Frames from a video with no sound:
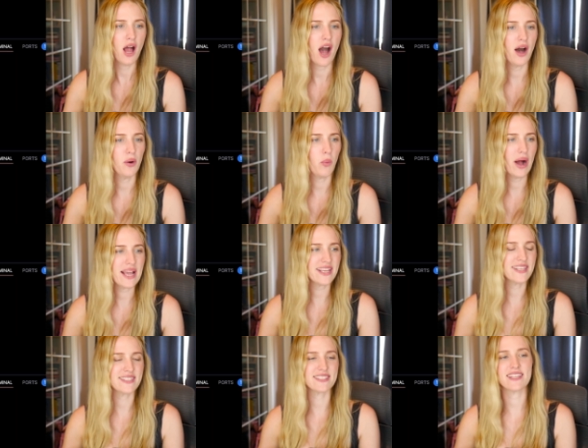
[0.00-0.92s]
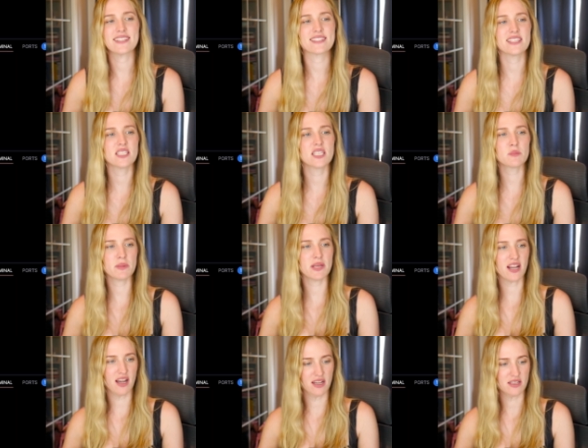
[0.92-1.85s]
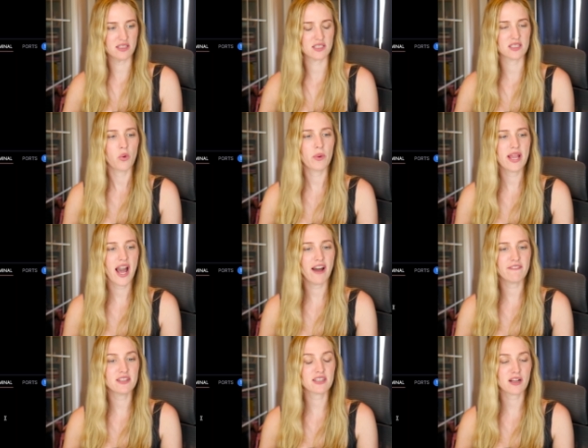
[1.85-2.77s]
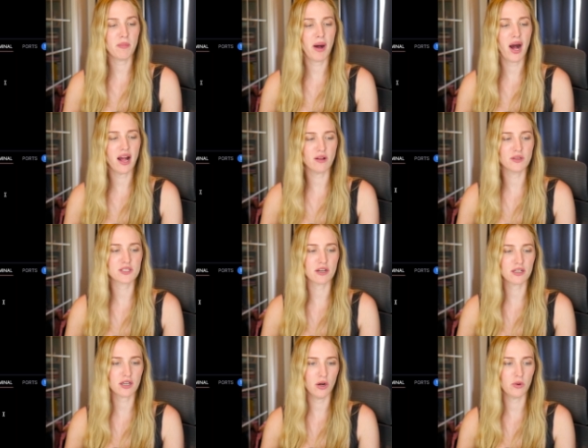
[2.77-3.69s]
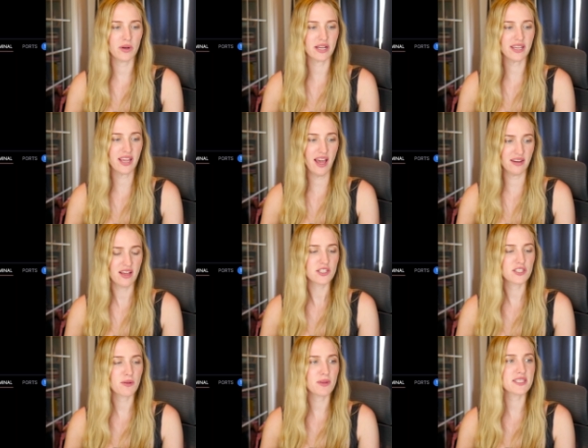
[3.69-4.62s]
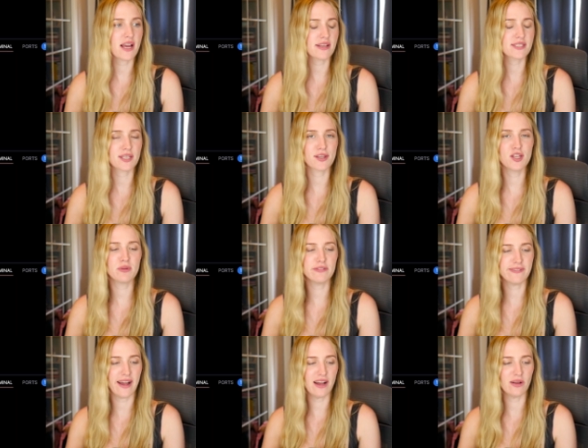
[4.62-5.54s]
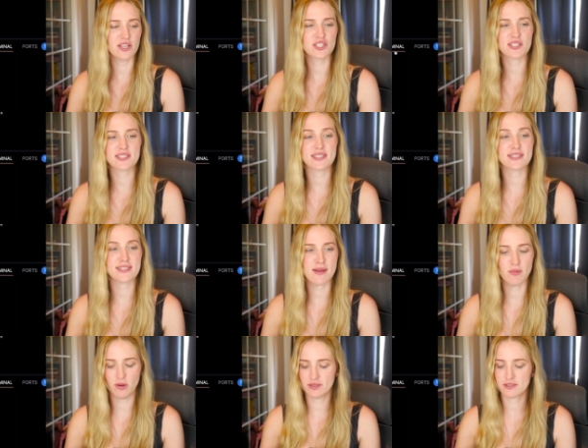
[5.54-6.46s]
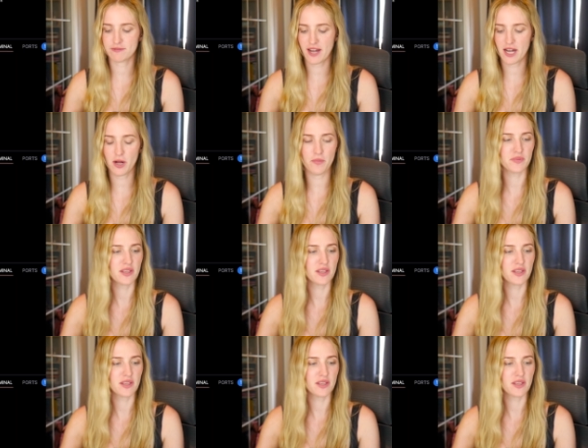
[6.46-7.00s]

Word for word: Uh, why is this? This is because we haven't compiled our code again. So this executable file is just the same old file.